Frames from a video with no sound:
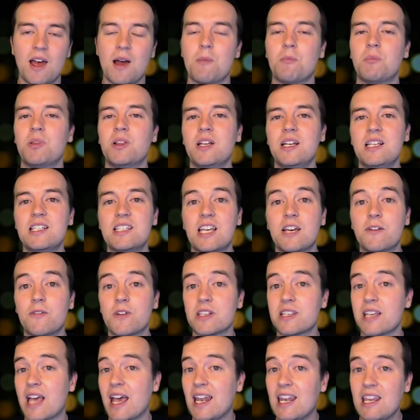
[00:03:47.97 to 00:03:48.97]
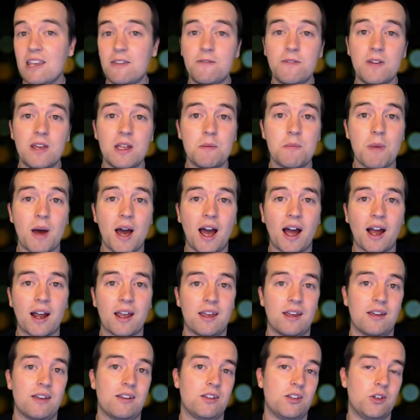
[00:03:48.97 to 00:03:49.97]
Please give us any feedback
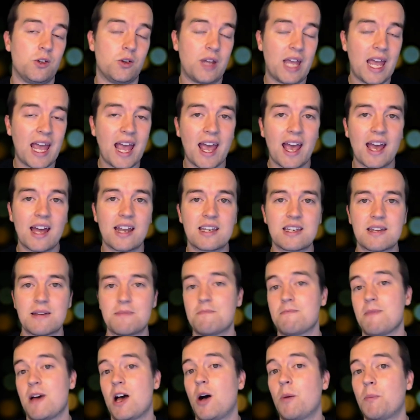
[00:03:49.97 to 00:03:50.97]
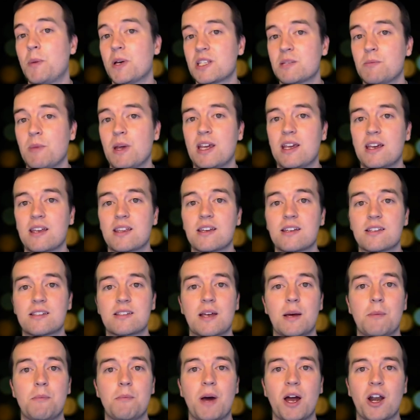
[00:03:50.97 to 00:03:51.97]
you can to help us make this
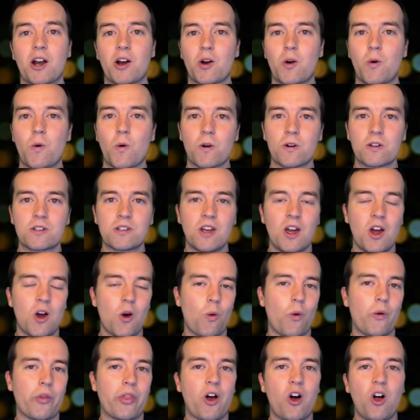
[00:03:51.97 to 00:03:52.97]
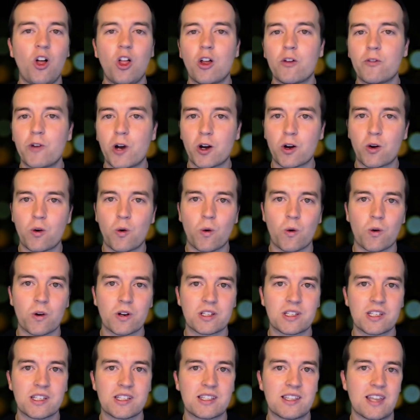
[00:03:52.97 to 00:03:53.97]
a better course. With all of our
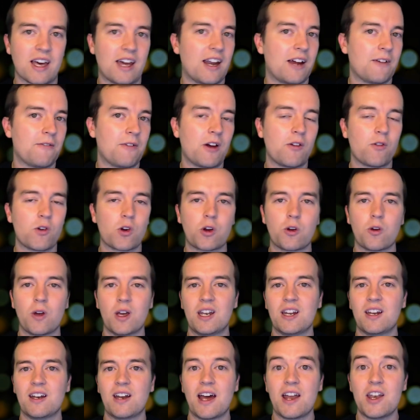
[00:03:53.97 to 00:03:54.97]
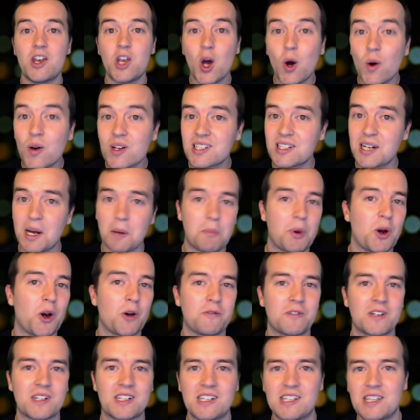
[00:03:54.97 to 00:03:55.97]
courses that I've ever created, I know it's not
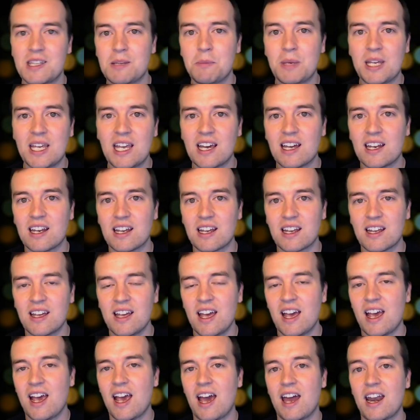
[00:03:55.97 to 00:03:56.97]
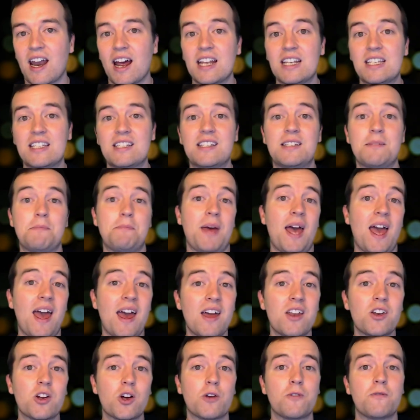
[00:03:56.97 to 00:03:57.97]
perfect in the beginning, and I
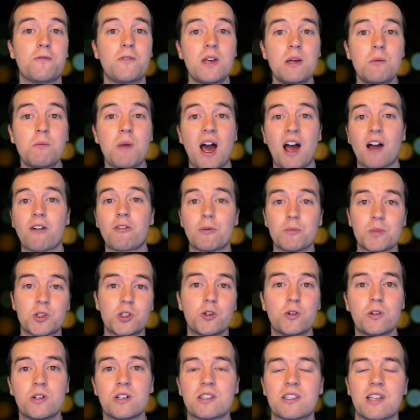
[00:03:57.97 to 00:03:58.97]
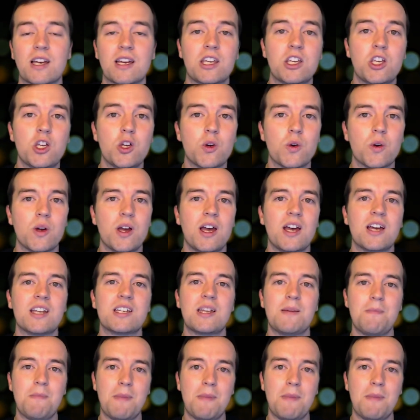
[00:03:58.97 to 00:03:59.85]
depend on feedback from students like you to